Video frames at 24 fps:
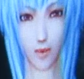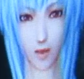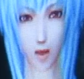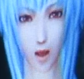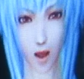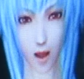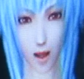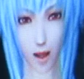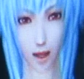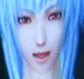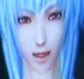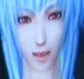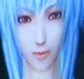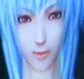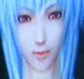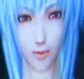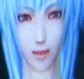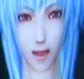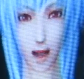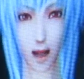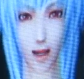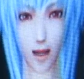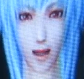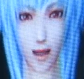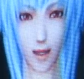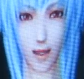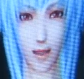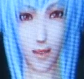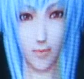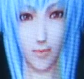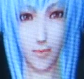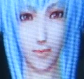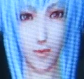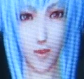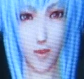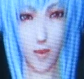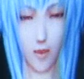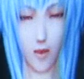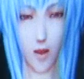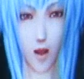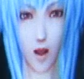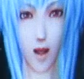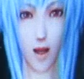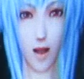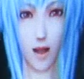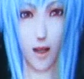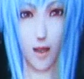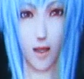gods, male and
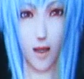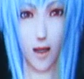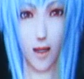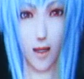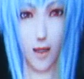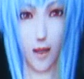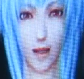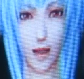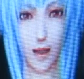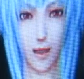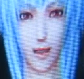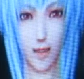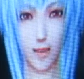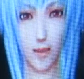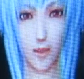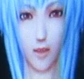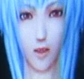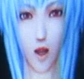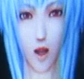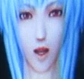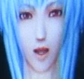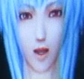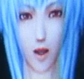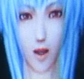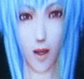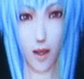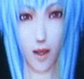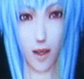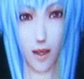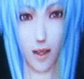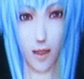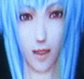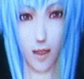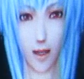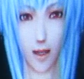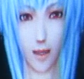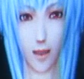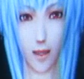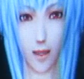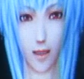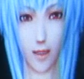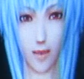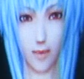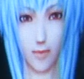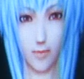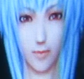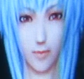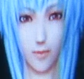female gods, for each of nature's six
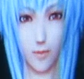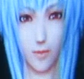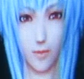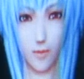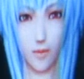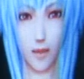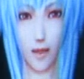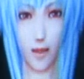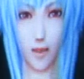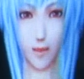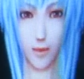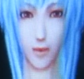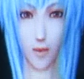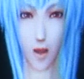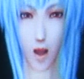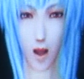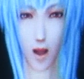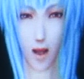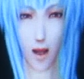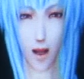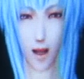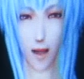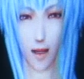laws. It's these